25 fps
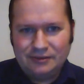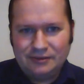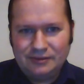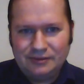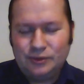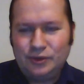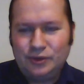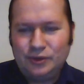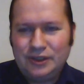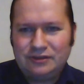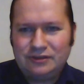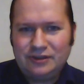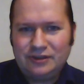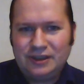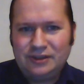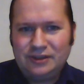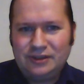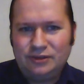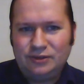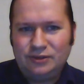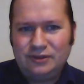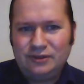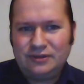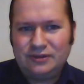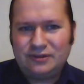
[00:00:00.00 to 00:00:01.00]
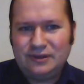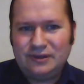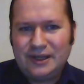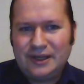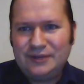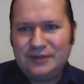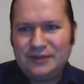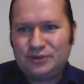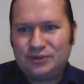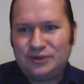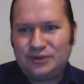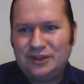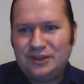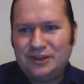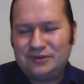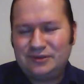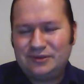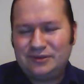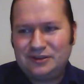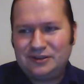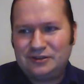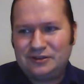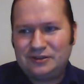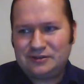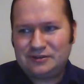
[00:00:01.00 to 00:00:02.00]
the reason I do these live streams
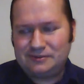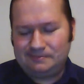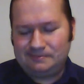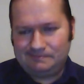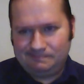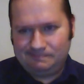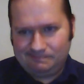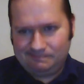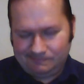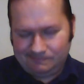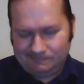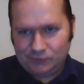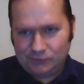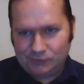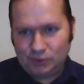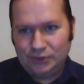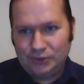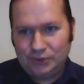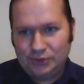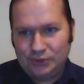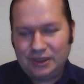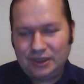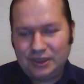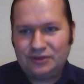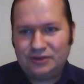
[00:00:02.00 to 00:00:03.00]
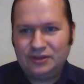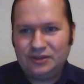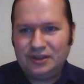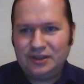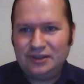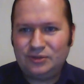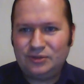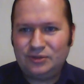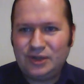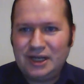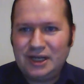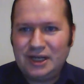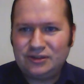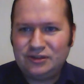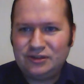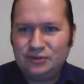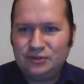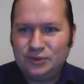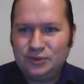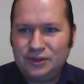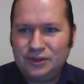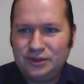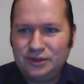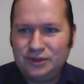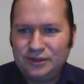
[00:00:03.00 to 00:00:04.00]
is, well, to get the
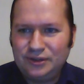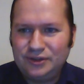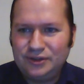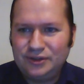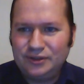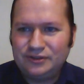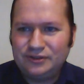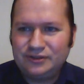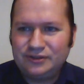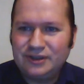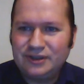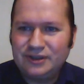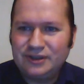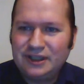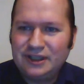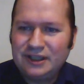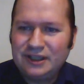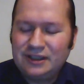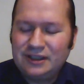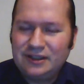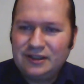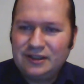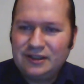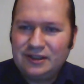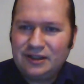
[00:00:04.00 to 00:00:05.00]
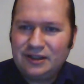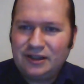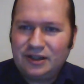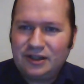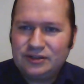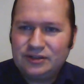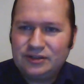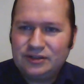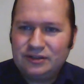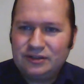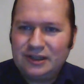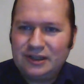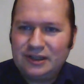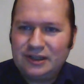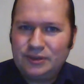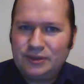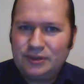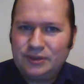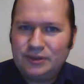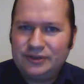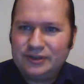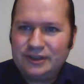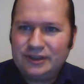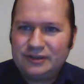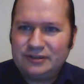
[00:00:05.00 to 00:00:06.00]
interaction with the audience. Archie
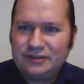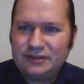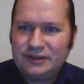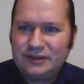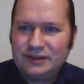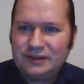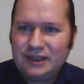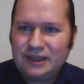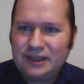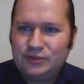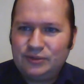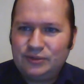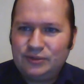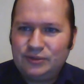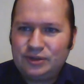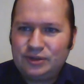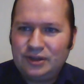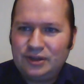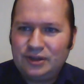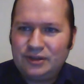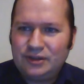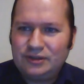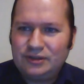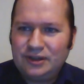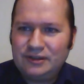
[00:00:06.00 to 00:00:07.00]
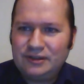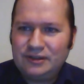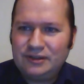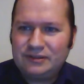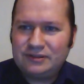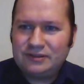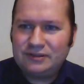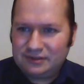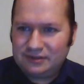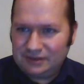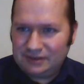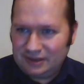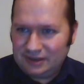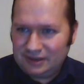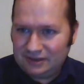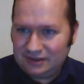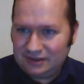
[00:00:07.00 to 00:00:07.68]
Demble says every country has